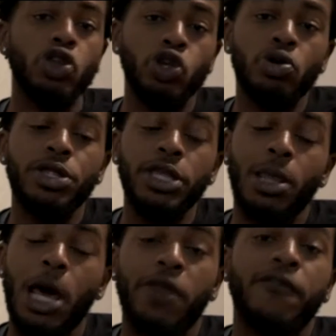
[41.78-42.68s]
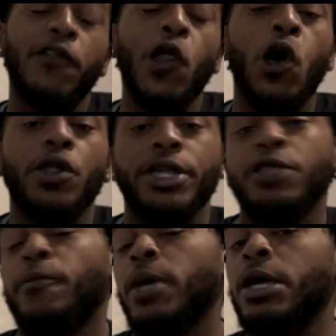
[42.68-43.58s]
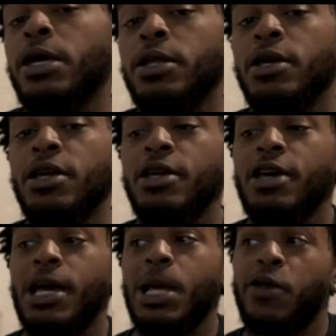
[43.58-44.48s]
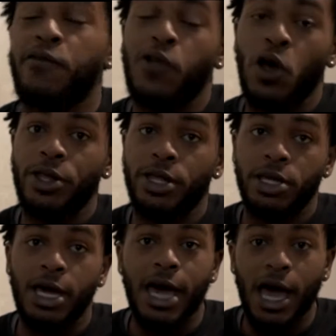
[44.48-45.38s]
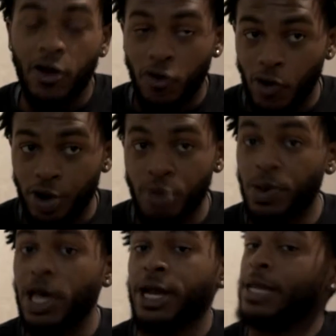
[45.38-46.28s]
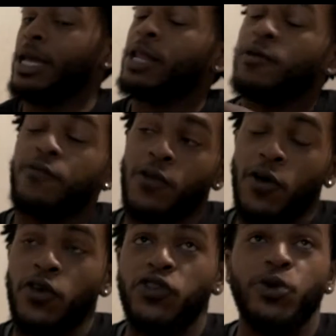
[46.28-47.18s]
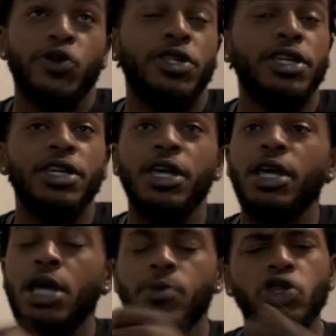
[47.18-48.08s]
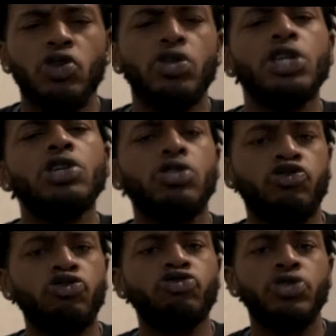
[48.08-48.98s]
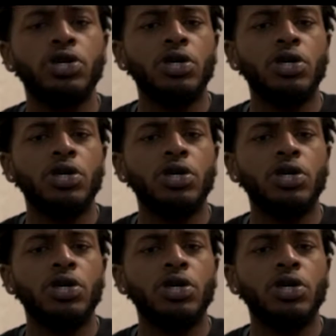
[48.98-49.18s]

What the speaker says: You'll see a lot of flaws as a man, a lot of flaws as a guy growing up, a lot of dating flaws. You'll see. I'm just going to give you the truth.